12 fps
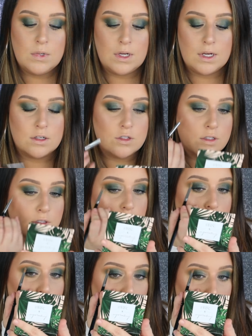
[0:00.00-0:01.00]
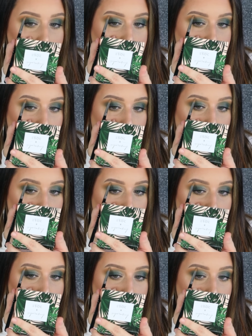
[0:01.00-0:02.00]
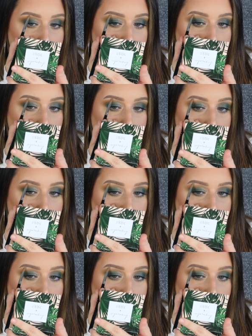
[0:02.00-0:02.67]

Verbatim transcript: gonna actually pop some on my brow bone too.